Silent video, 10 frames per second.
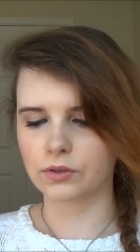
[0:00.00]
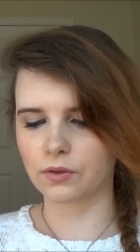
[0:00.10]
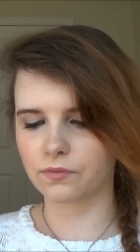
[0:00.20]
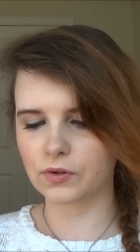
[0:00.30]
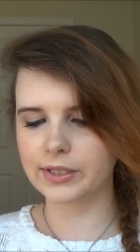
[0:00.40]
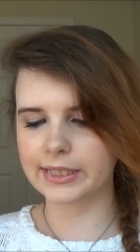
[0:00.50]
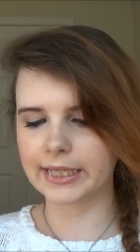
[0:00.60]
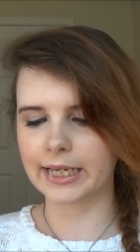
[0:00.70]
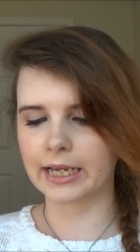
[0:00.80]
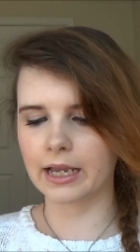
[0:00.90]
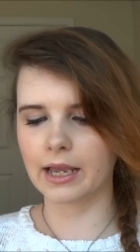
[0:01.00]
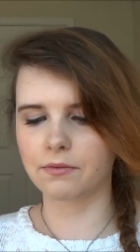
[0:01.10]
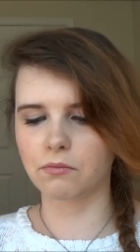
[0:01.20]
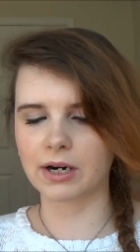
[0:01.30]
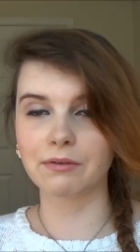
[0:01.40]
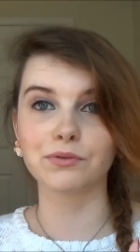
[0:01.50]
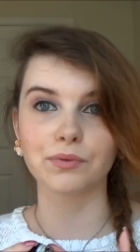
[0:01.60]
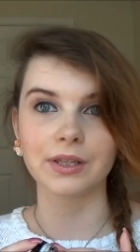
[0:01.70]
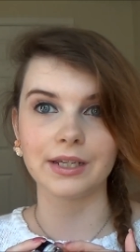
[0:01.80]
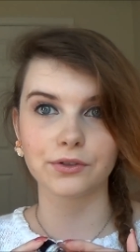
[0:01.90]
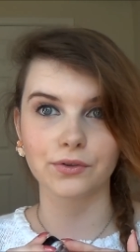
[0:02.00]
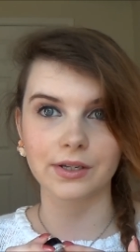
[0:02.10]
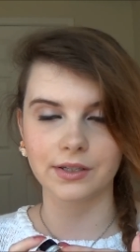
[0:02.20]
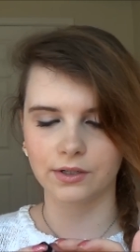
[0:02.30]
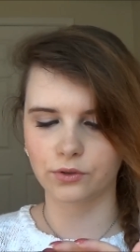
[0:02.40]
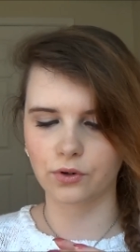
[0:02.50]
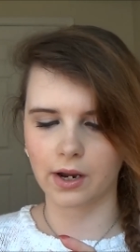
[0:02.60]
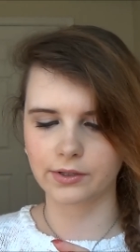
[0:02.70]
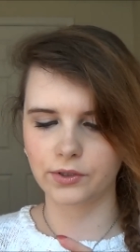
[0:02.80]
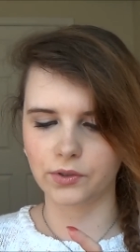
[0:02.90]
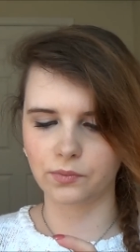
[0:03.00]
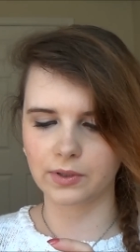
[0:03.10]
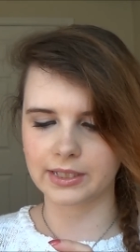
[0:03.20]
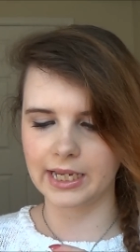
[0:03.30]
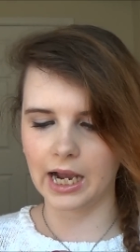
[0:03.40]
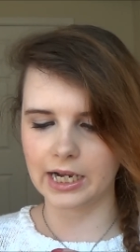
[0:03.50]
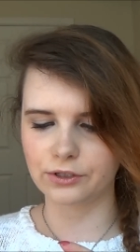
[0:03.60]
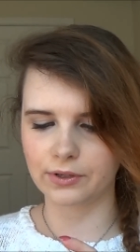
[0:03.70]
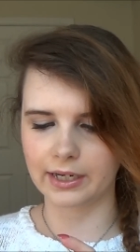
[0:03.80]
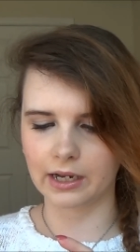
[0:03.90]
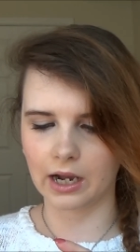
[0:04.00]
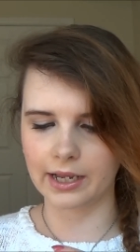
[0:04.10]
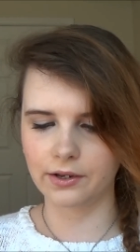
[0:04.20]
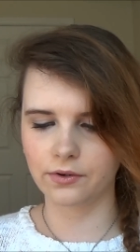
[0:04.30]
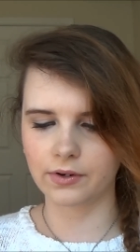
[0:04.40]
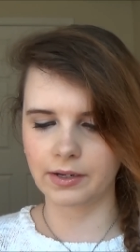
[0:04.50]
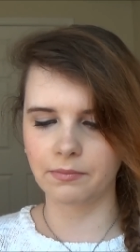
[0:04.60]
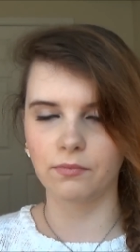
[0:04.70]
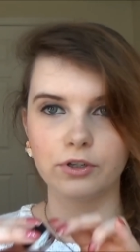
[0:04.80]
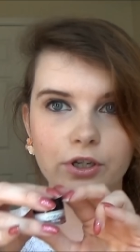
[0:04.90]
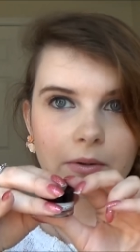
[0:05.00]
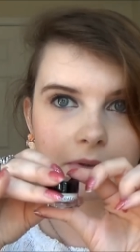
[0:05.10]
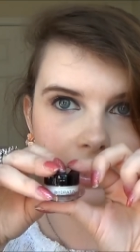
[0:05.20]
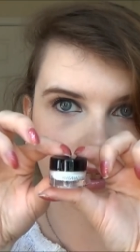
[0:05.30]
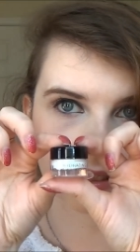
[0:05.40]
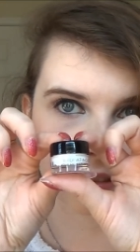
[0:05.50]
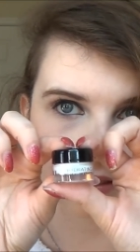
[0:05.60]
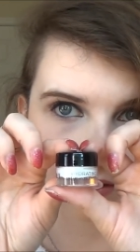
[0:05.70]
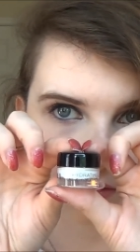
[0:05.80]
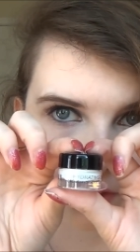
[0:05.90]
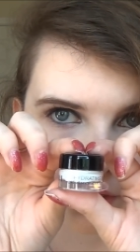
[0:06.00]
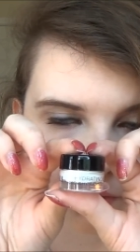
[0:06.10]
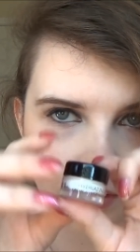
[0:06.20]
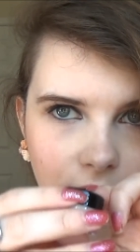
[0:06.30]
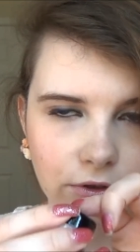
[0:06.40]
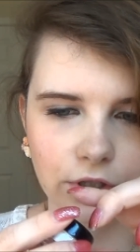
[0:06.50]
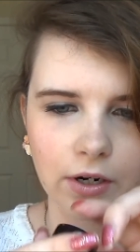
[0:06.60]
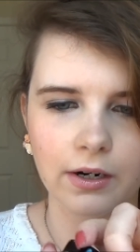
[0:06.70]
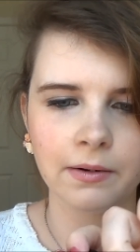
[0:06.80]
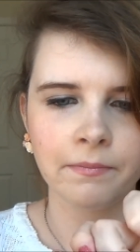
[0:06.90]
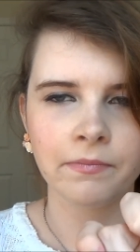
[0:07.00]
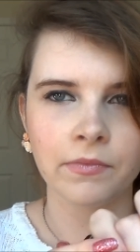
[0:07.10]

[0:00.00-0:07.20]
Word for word: So the first thing and what I was really interested in trying to, was the hydrating eye cream which comes in this little cute little jar.